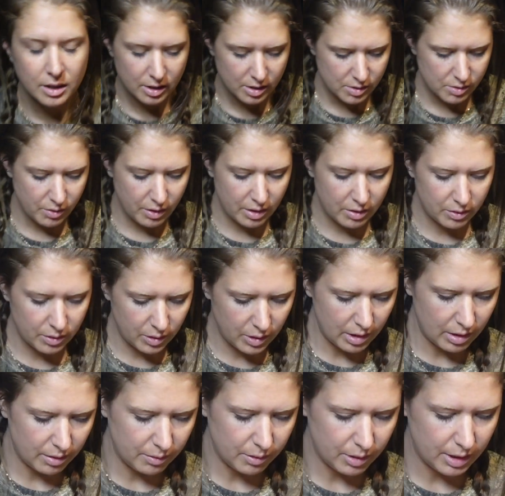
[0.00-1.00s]
so I don't know
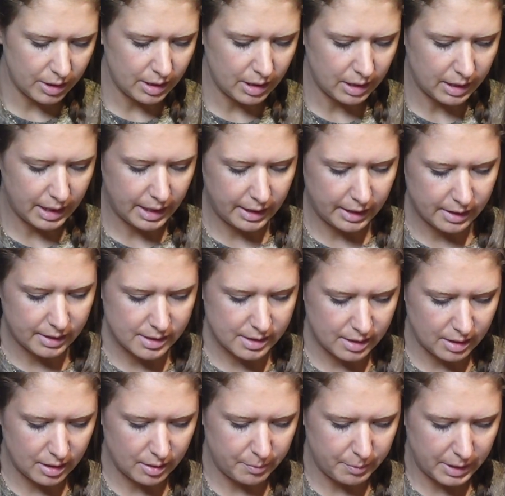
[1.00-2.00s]
how good the lighting's
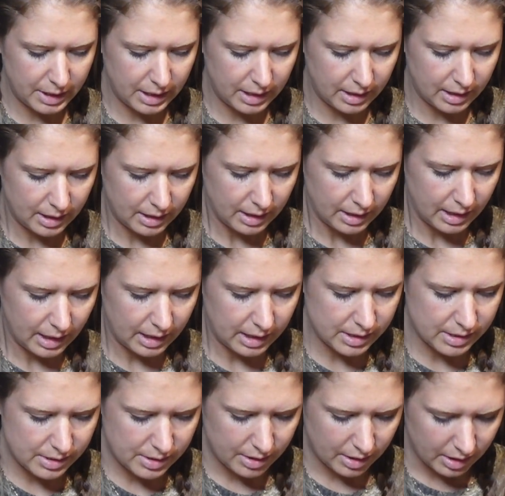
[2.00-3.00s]
gonna be, and
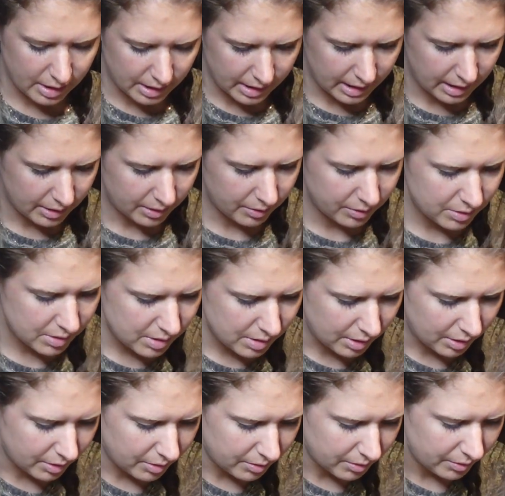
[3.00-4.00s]
it's dark out.
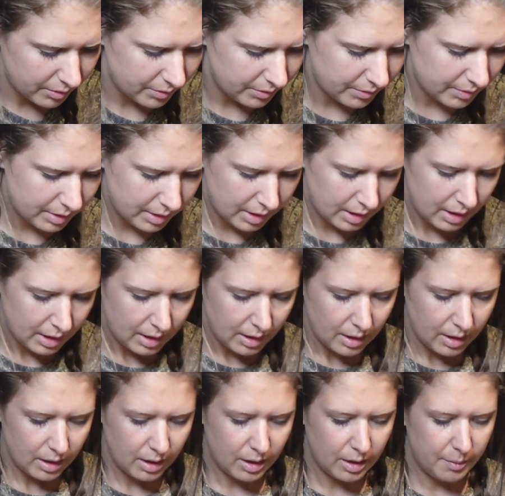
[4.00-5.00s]
So
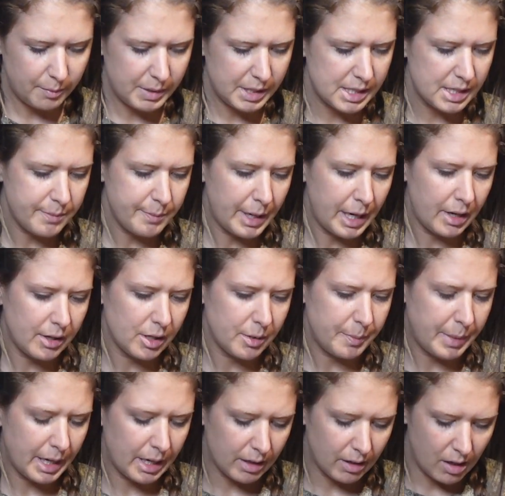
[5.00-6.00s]
this is my other
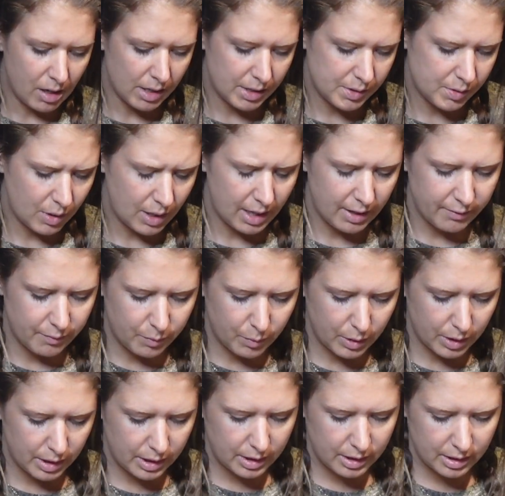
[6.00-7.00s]
bear call. So I have
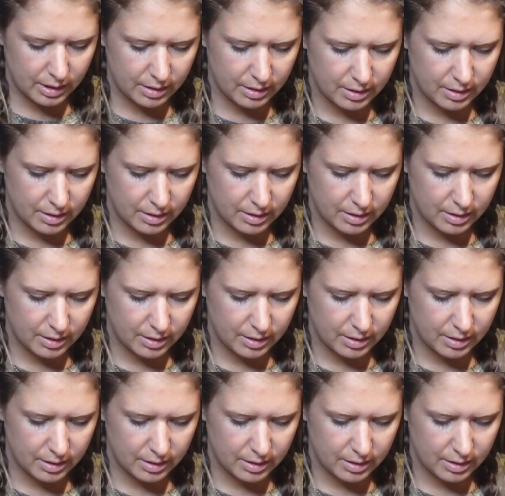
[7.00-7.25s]
one